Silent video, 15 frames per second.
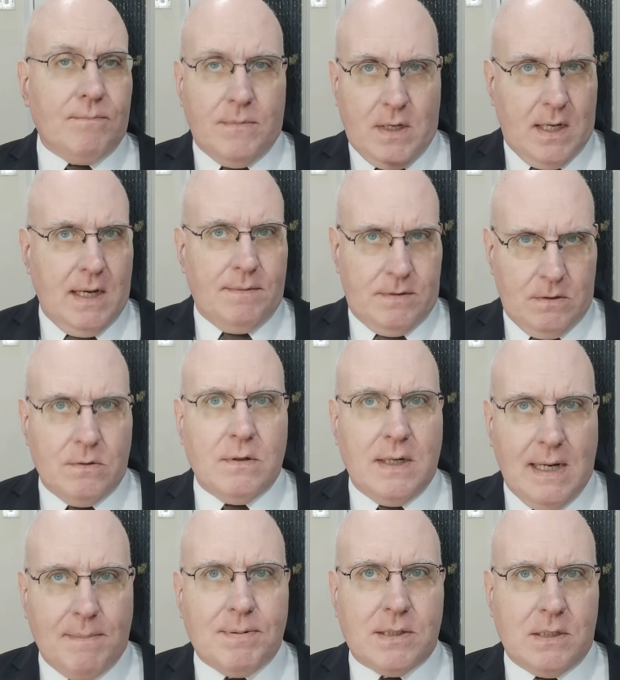I have to do an
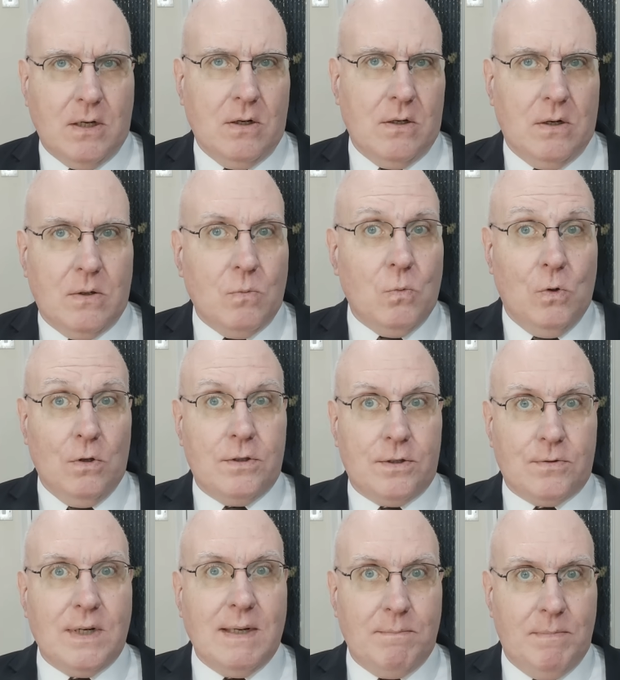episode on Wall
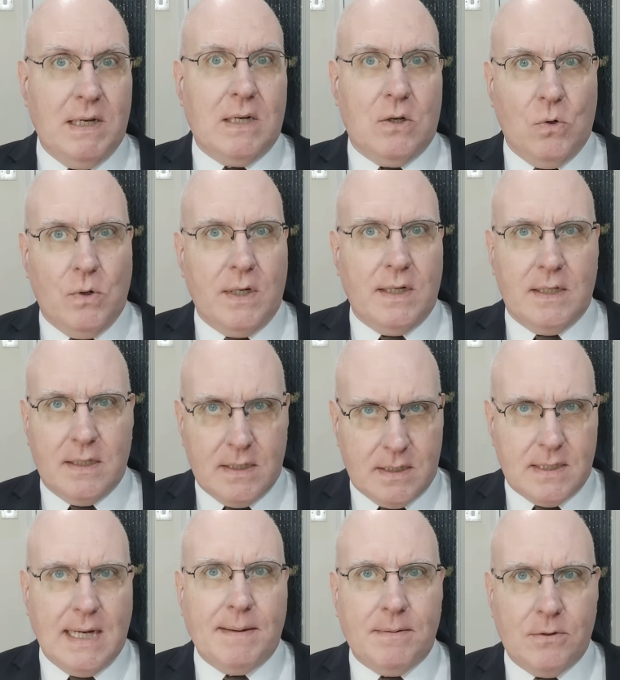Street Bitcoin and the
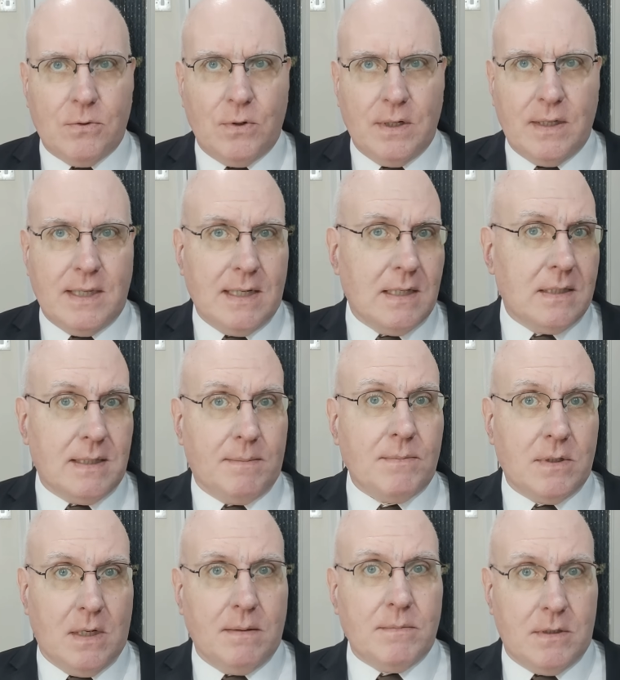stablecoin thing
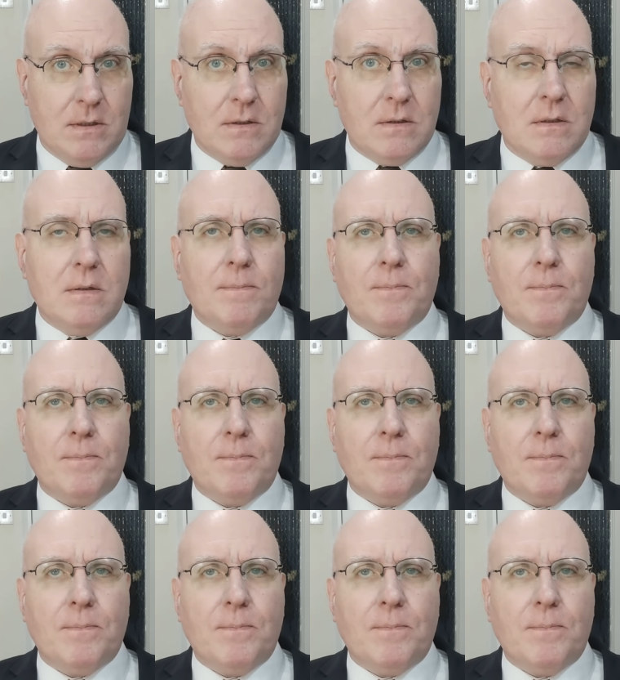sometime too.